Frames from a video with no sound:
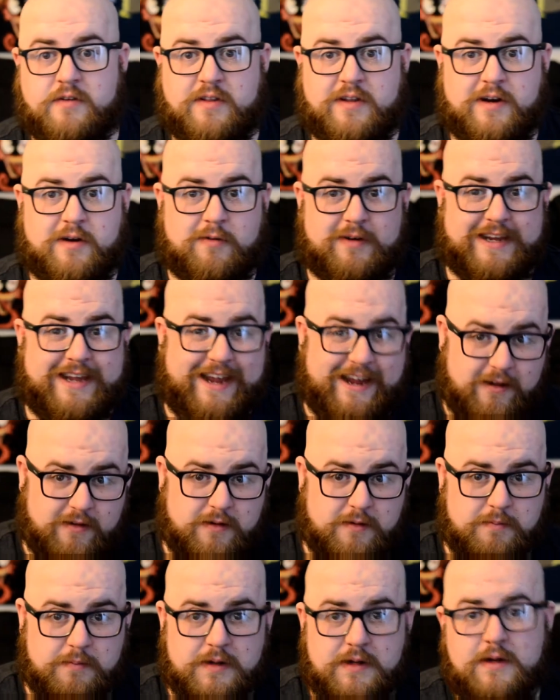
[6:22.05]
they don't kill
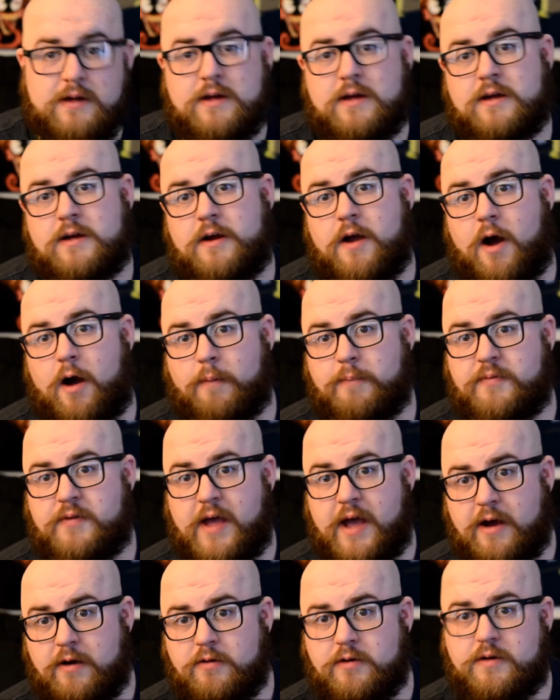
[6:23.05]
him. Cops
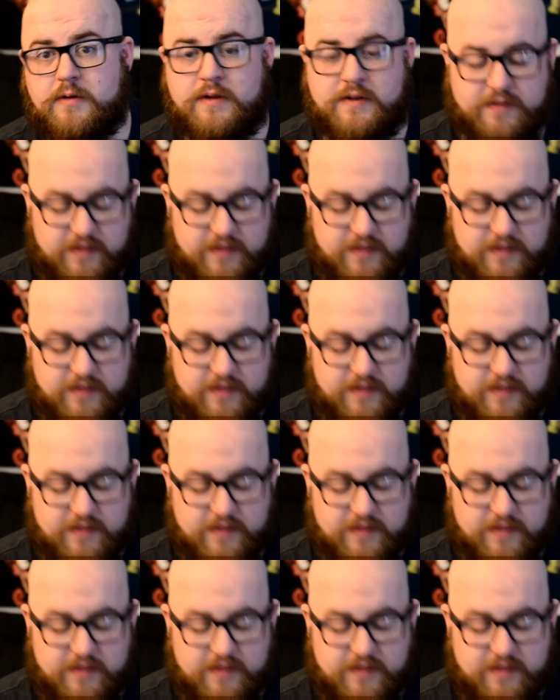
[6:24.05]
out.